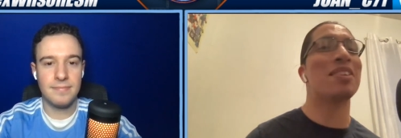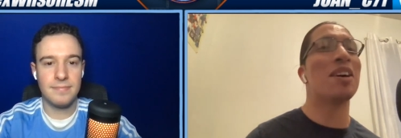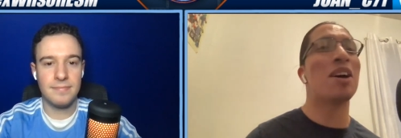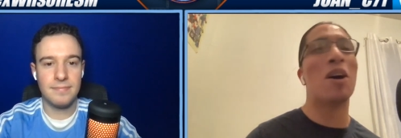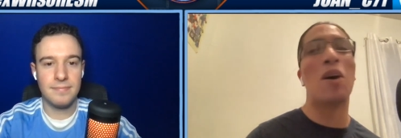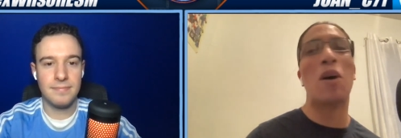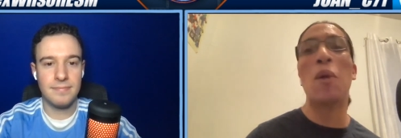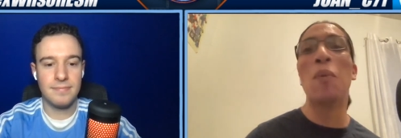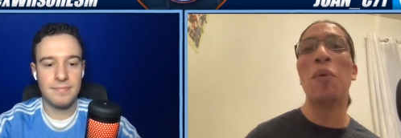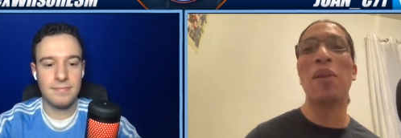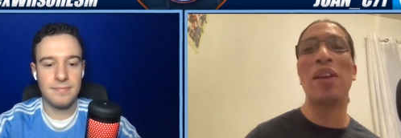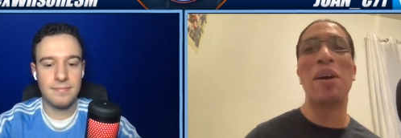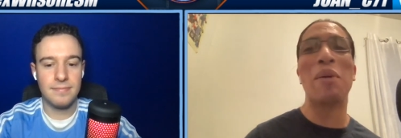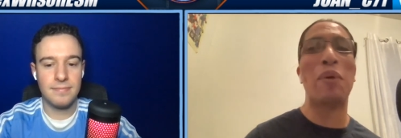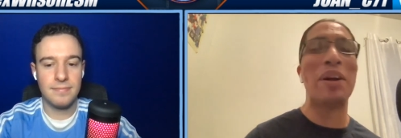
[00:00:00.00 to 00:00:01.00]
Speaker 1: hopefully
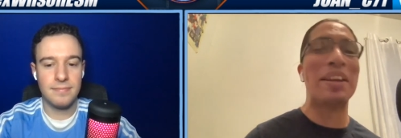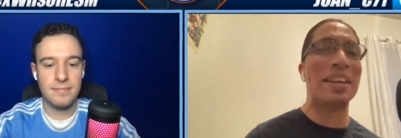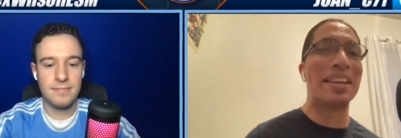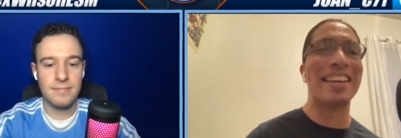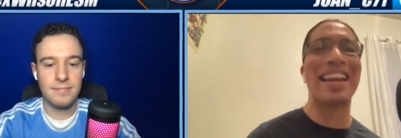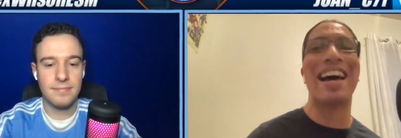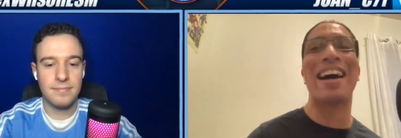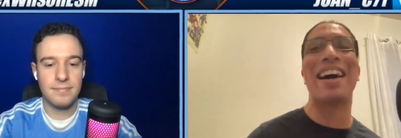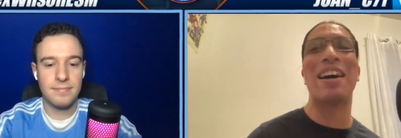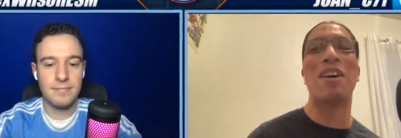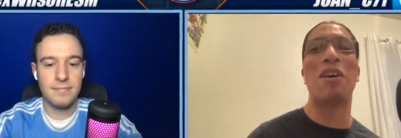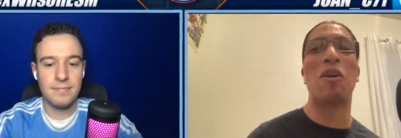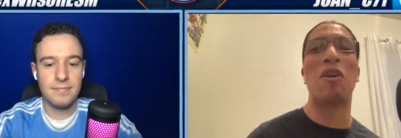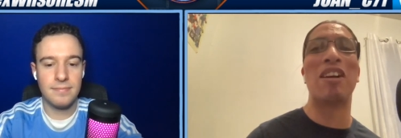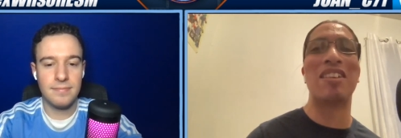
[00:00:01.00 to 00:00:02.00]
a win uh,
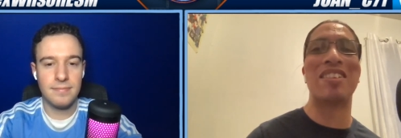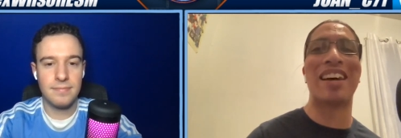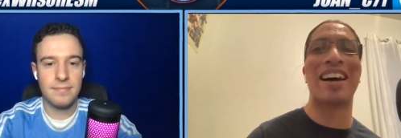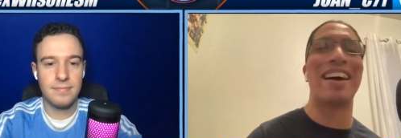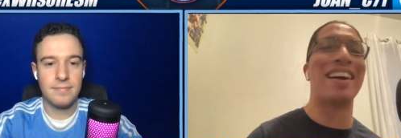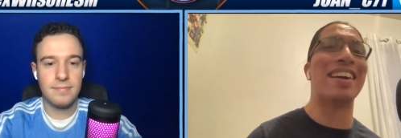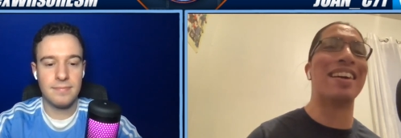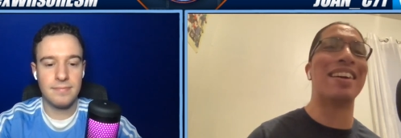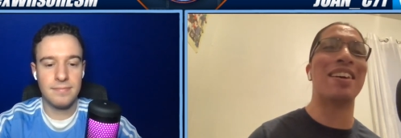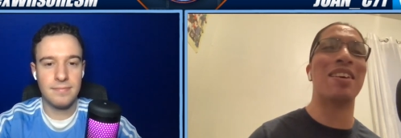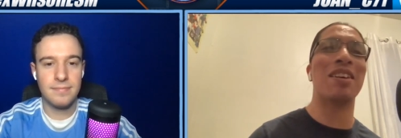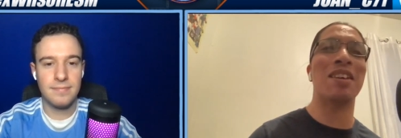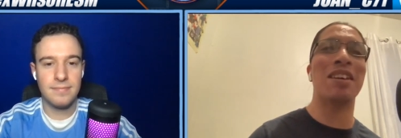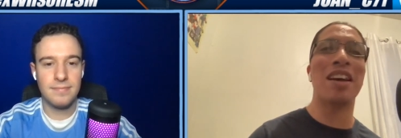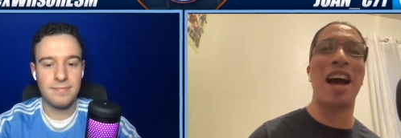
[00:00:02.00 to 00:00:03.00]
or a tie.
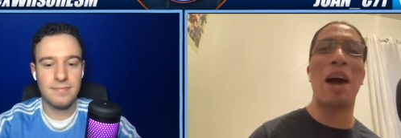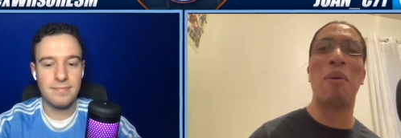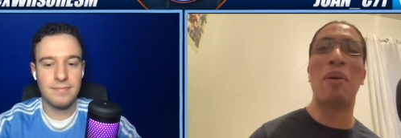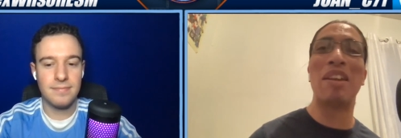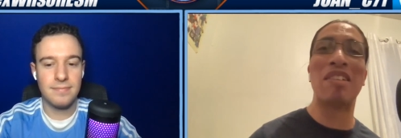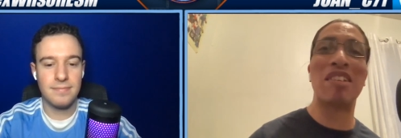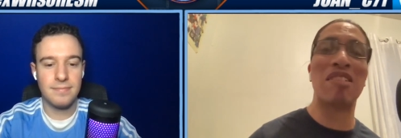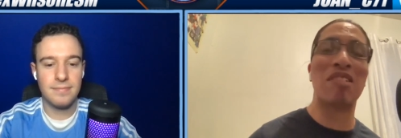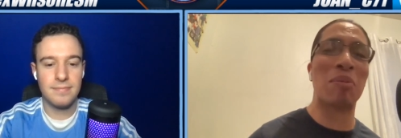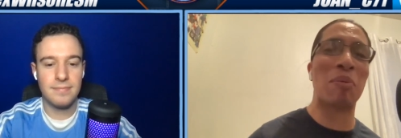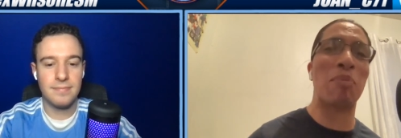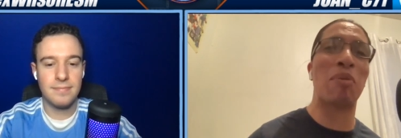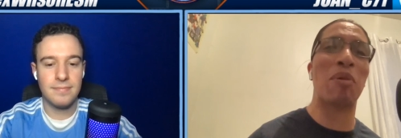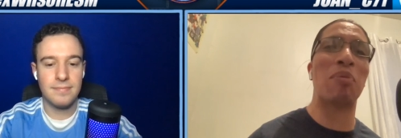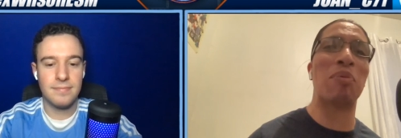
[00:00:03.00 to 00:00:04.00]
I want to see some
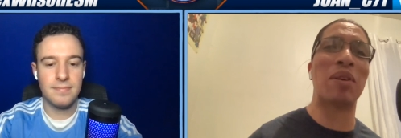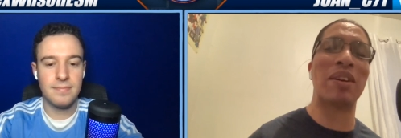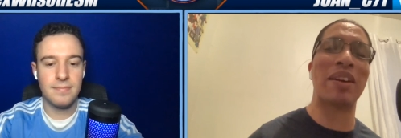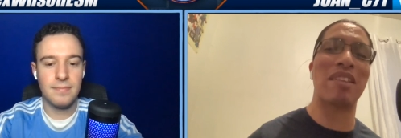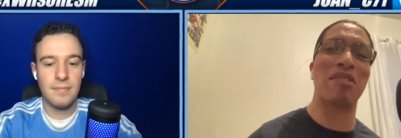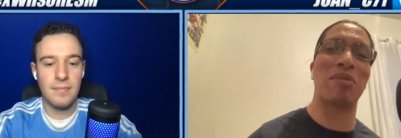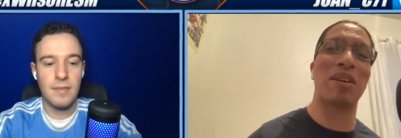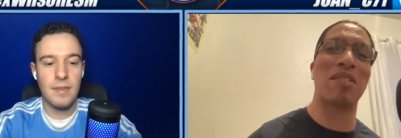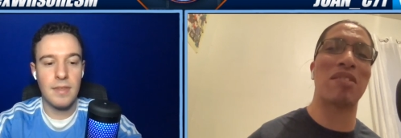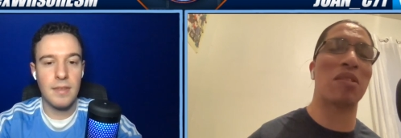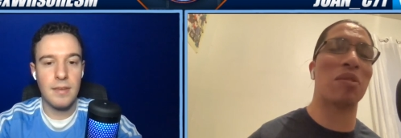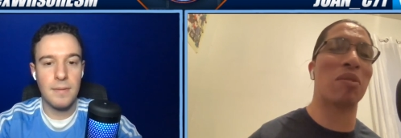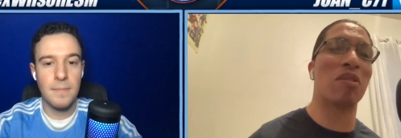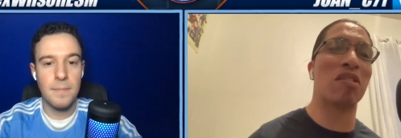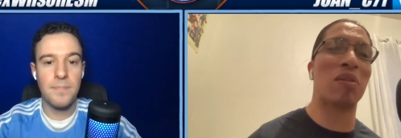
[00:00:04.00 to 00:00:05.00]
improvement next week. So
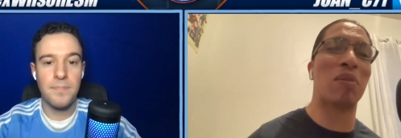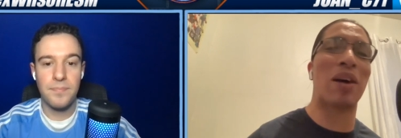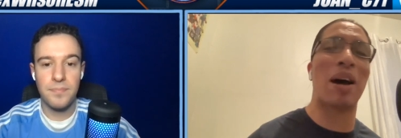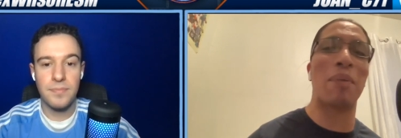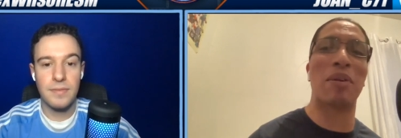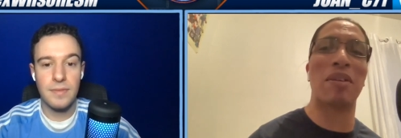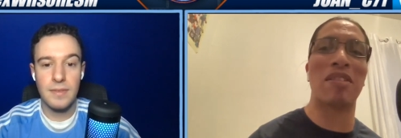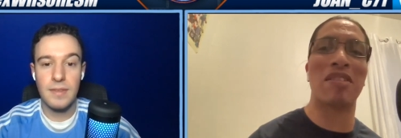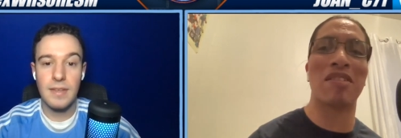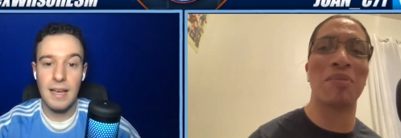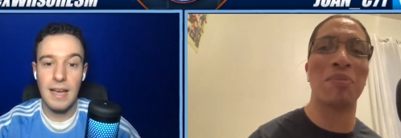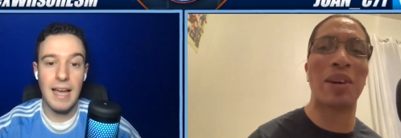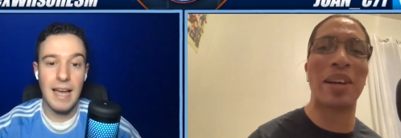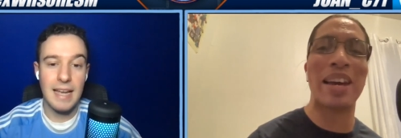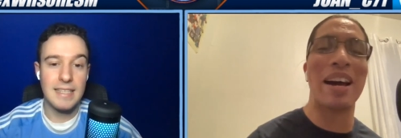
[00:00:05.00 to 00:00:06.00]
we'll see what happens.
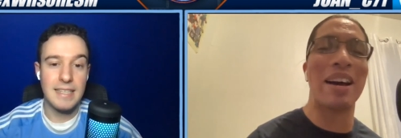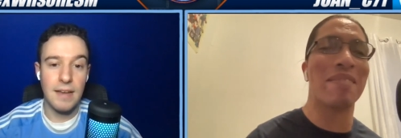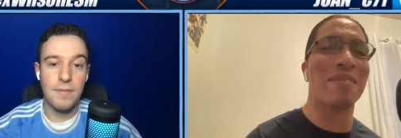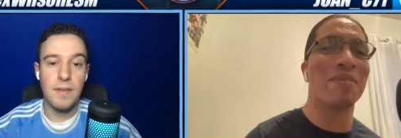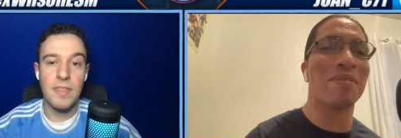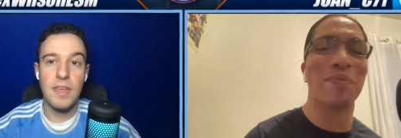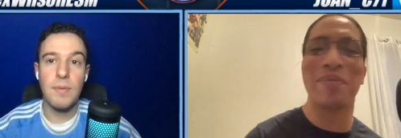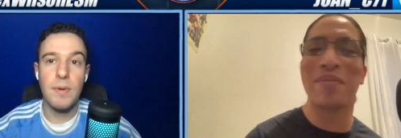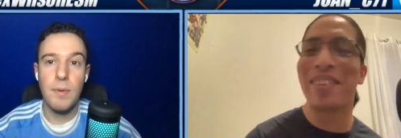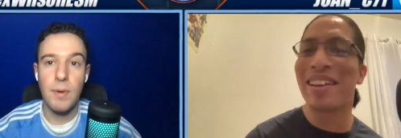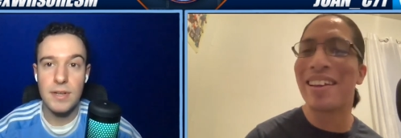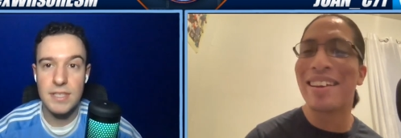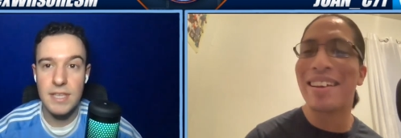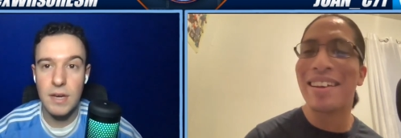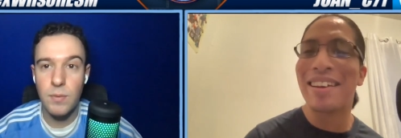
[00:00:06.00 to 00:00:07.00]
But
Speaker 2: yeah, I definitely think
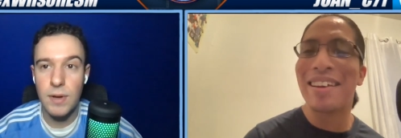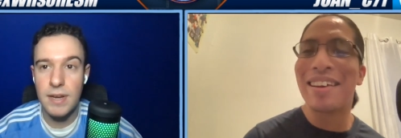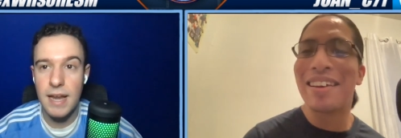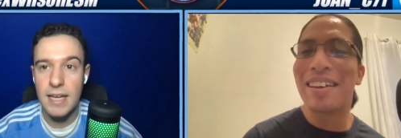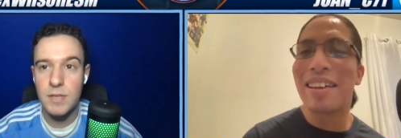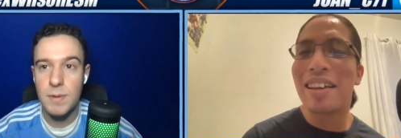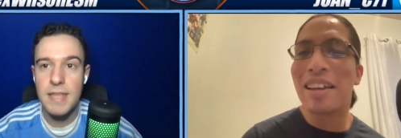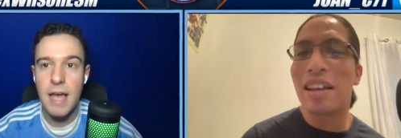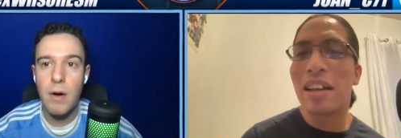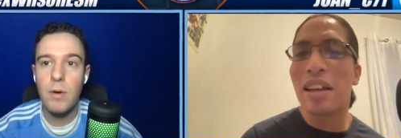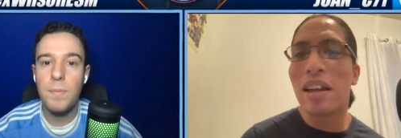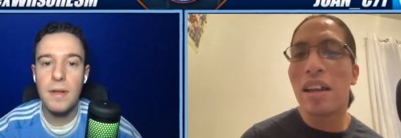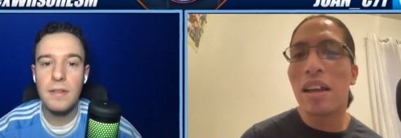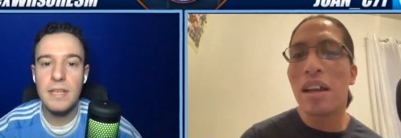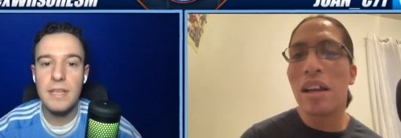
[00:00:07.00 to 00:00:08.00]
we want to see a win next week.
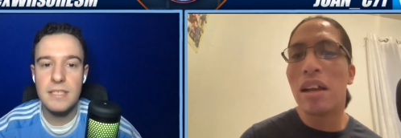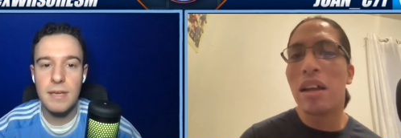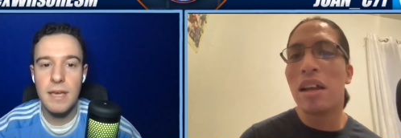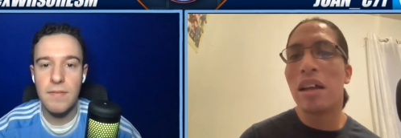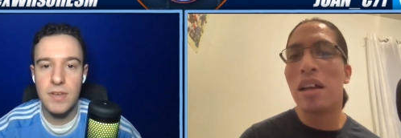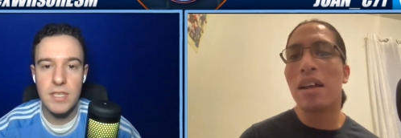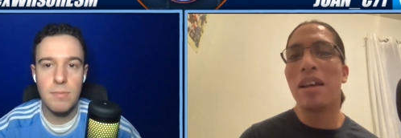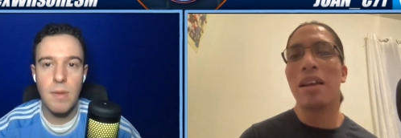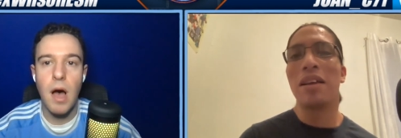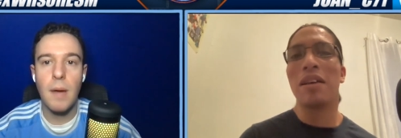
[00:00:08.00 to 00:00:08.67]
That would at least give us some